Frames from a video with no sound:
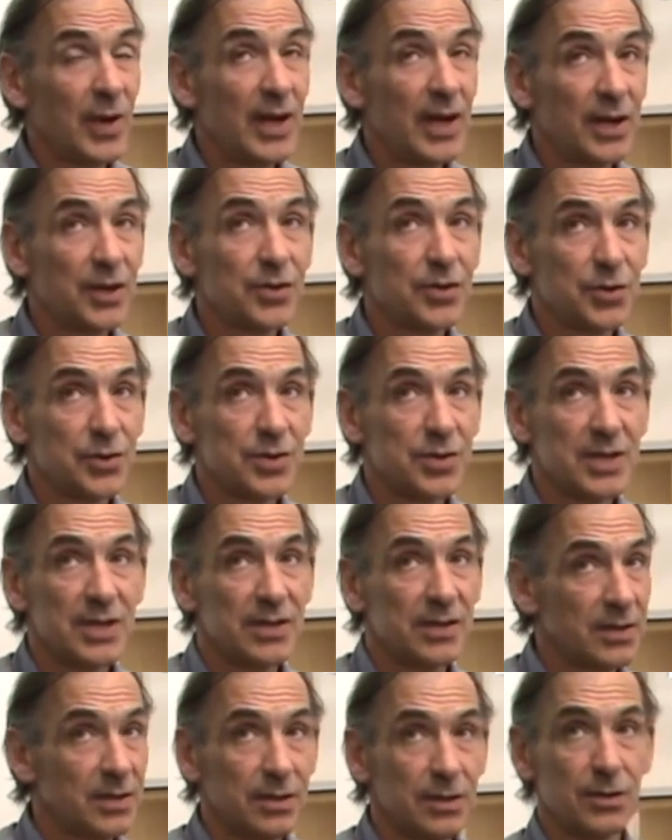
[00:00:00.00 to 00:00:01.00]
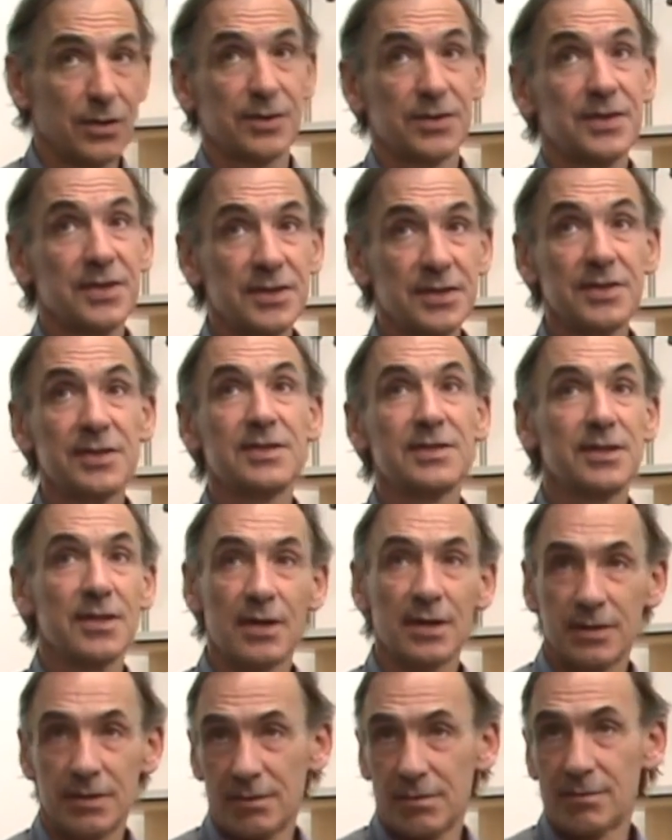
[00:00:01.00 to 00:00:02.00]
willing to use it. You know, this is
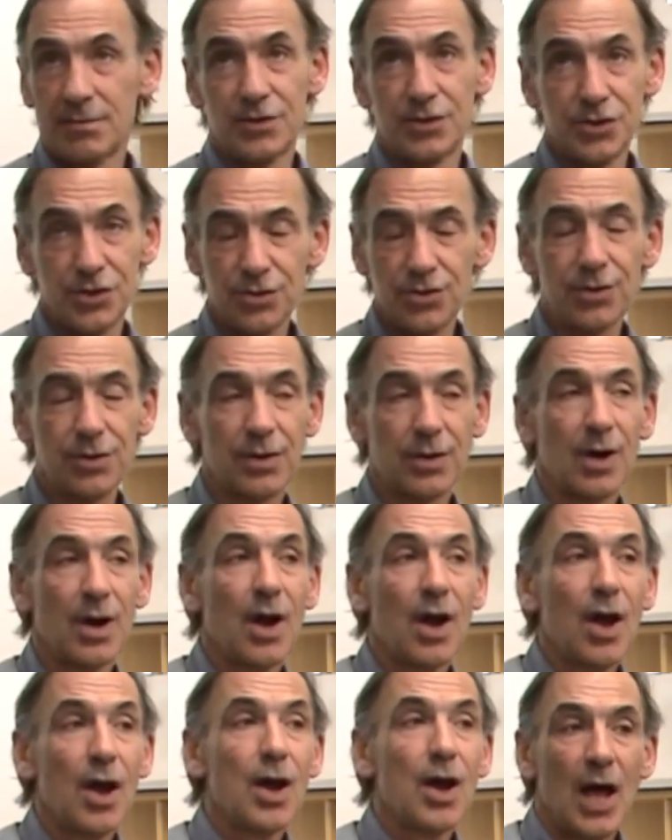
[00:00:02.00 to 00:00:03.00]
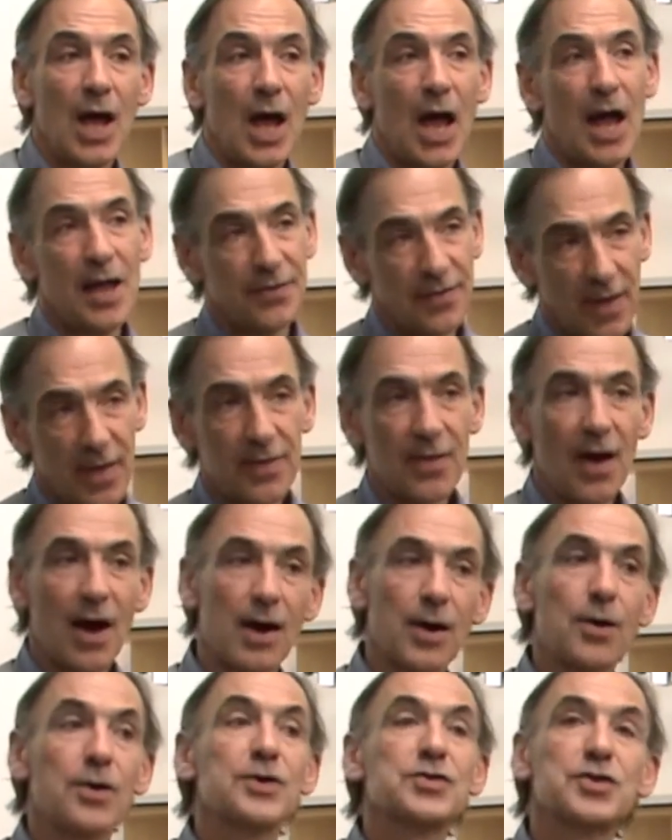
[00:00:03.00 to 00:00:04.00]
not sure. And then there
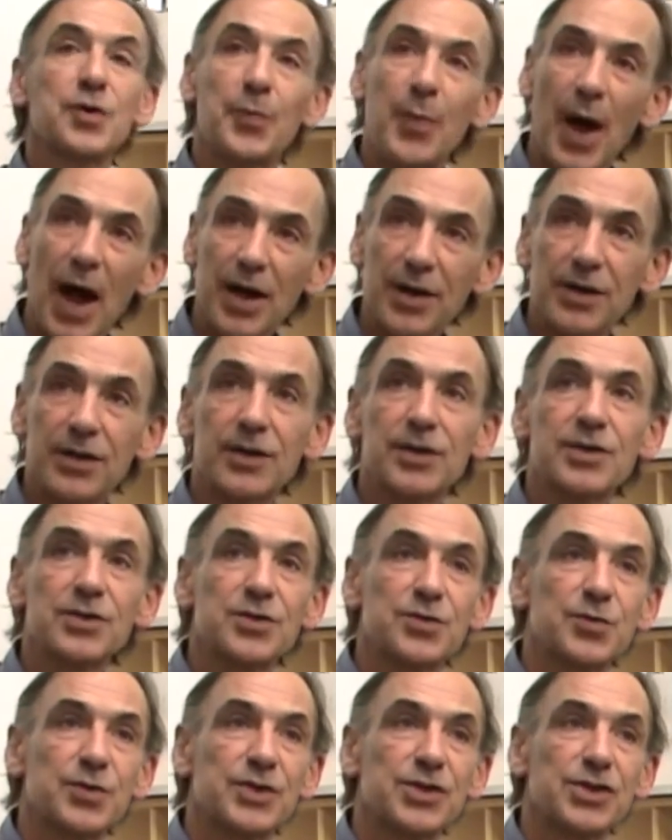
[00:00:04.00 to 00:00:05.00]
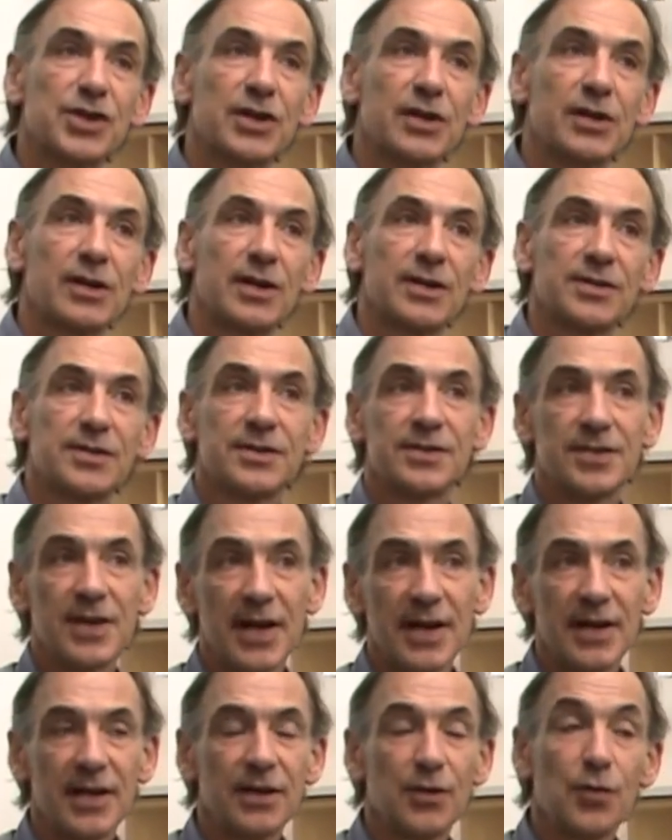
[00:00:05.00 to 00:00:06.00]
are other partners which are
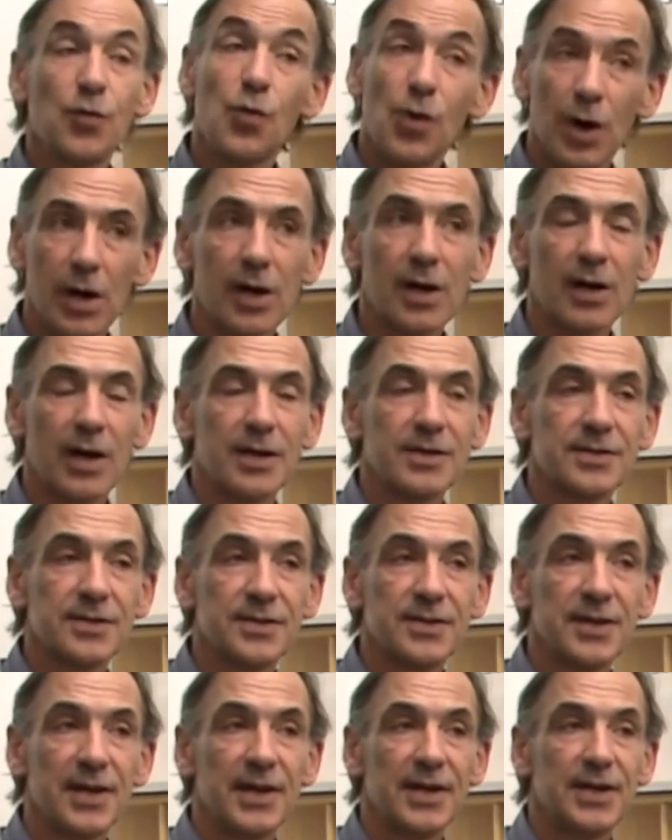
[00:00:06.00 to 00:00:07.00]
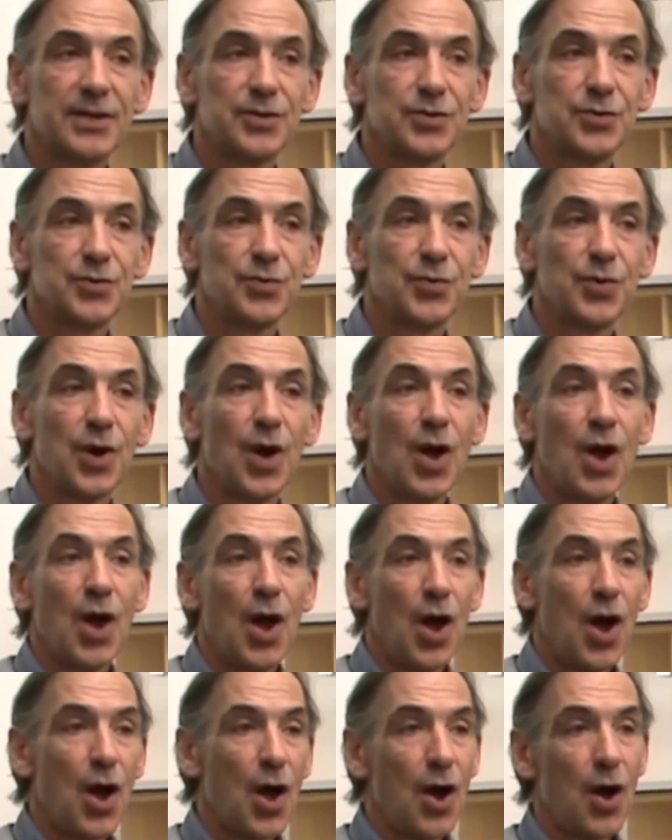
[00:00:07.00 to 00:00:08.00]
associated, who are associated
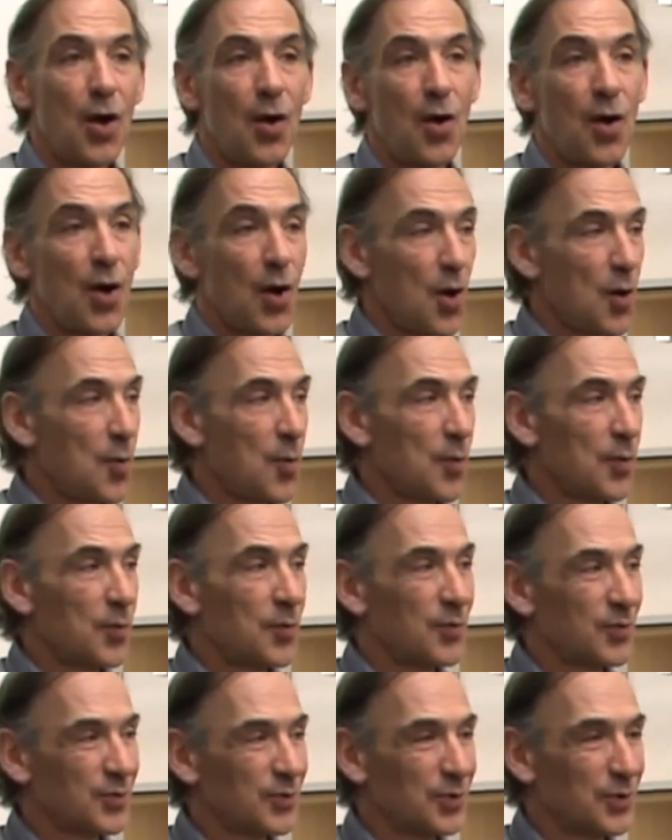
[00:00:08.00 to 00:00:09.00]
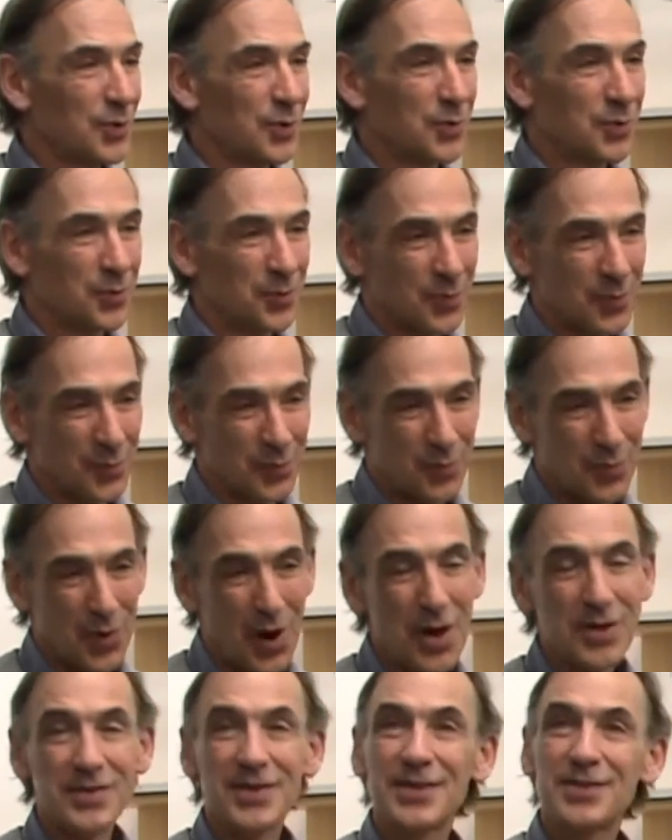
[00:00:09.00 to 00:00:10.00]
to you know,
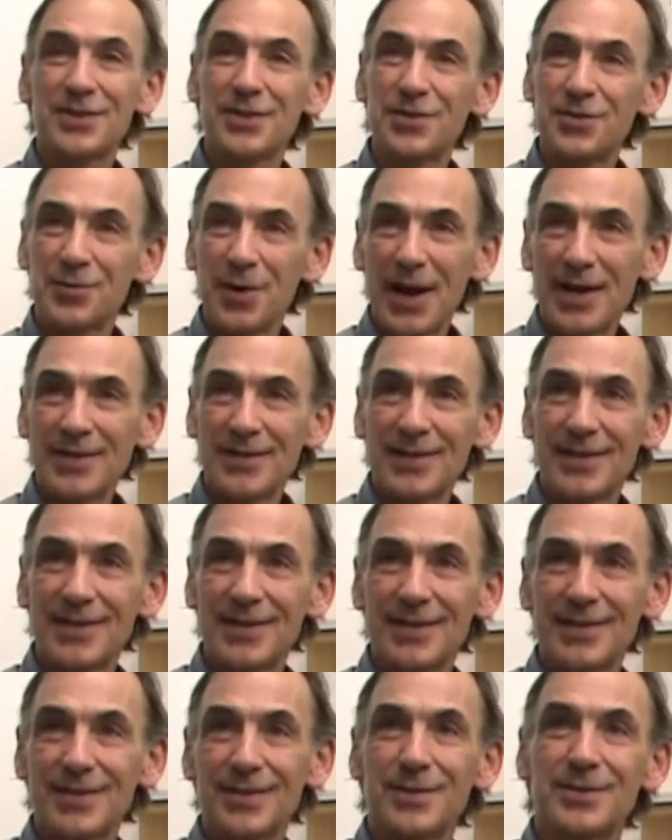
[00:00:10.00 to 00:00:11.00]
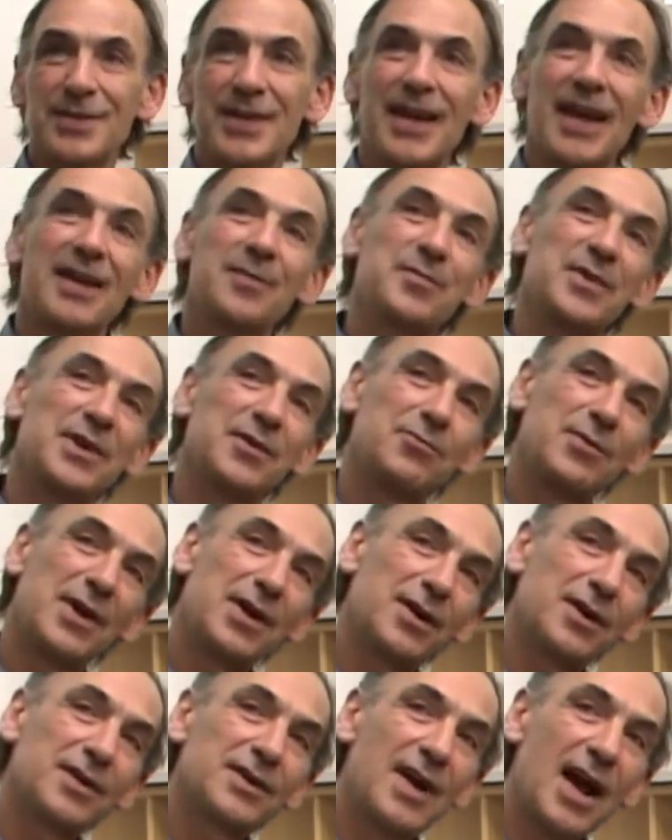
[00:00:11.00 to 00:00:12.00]
process the traces so they can be
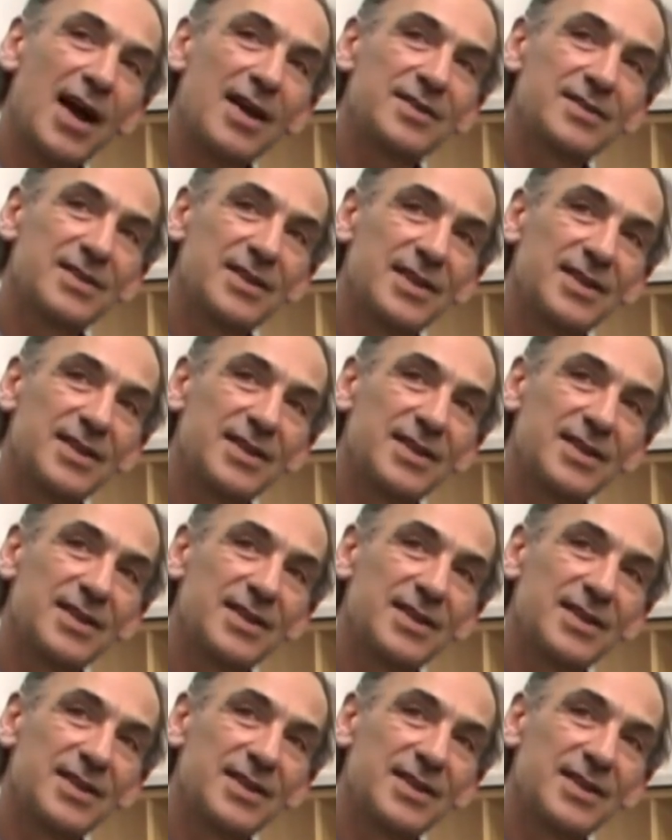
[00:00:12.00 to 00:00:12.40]
recognized